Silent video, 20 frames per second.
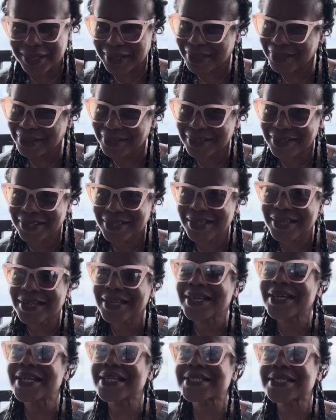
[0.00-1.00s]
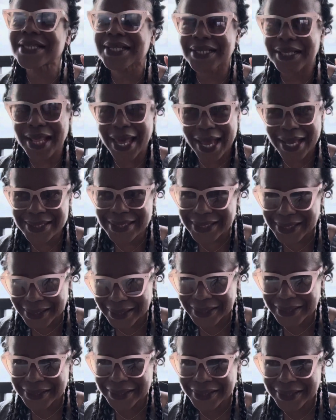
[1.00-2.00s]
it. It's
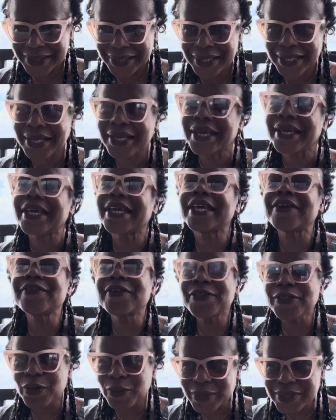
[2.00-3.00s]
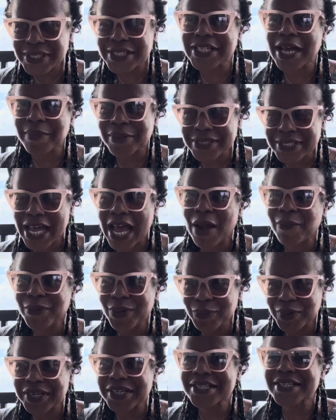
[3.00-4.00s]
Alaska. Even though it's summertime, we
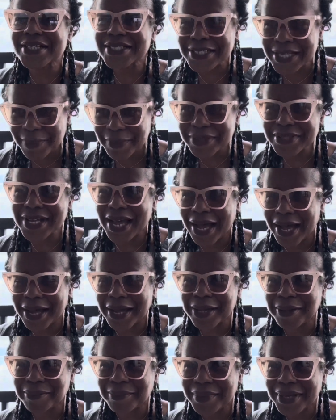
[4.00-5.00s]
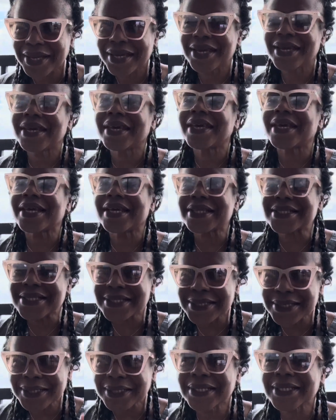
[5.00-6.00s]
went in the summertime, it's still